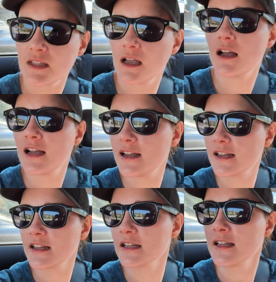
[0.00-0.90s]

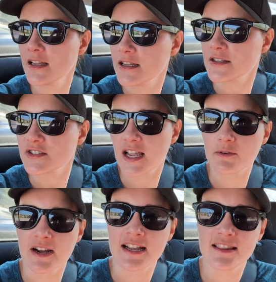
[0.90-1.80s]
Uh, so yeah,
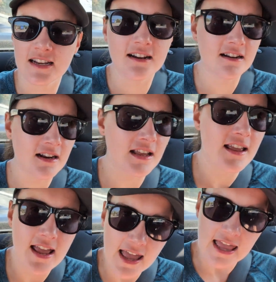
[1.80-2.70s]
we're heading there
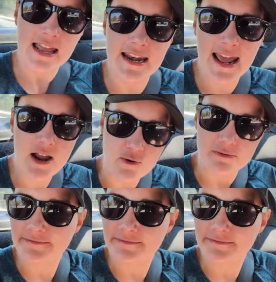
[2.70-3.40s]
now.